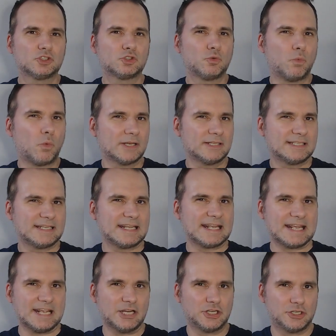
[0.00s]
20
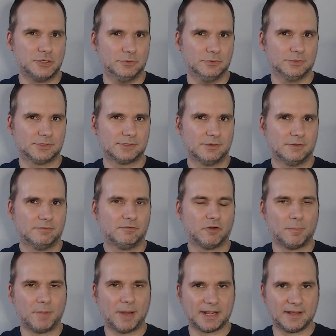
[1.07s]
issues for
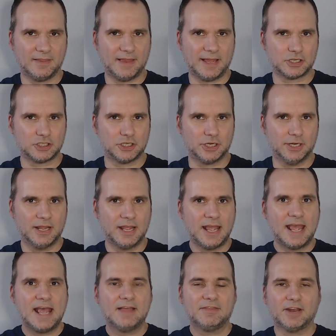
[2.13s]
my collection
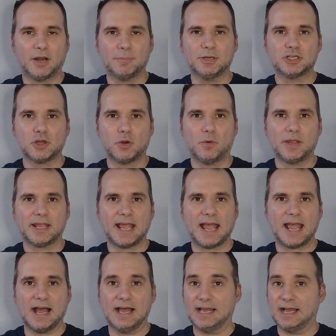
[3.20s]
that I'll be showing
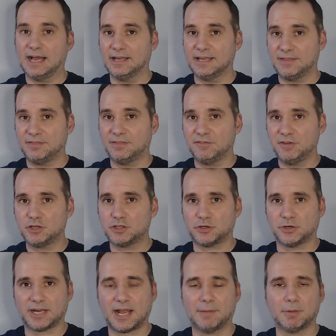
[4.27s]
uh, in the future
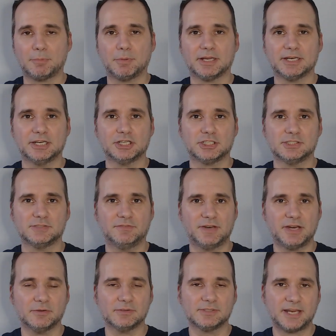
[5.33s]
in comic book additions
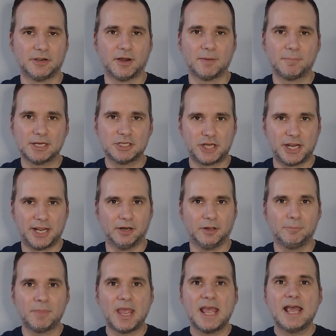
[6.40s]
videos here on my
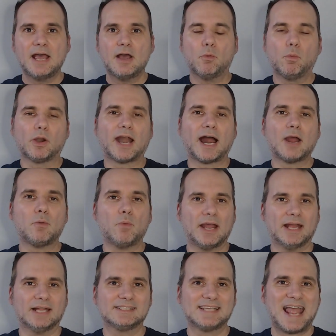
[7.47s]
channel, where I
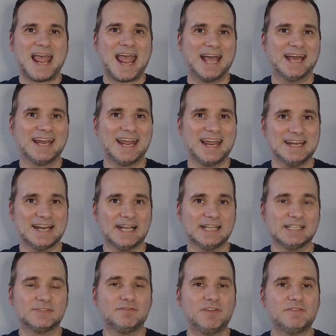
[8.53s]
went, had a
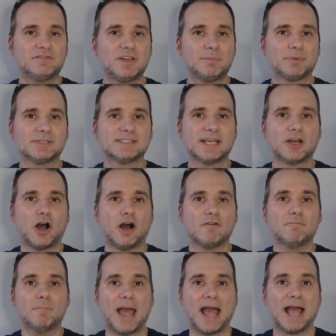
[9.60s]
nice 50%
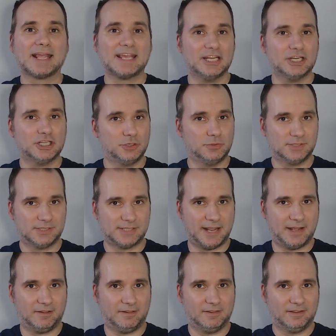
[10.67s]
off back issue
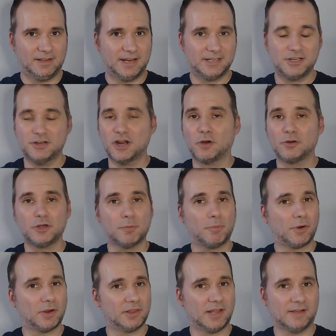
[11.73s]
sale. And you know your
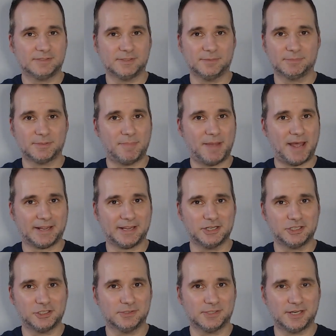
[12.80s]
boy loves him some back
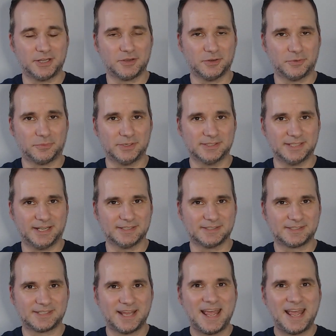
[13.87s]
issues and he couldn't resist.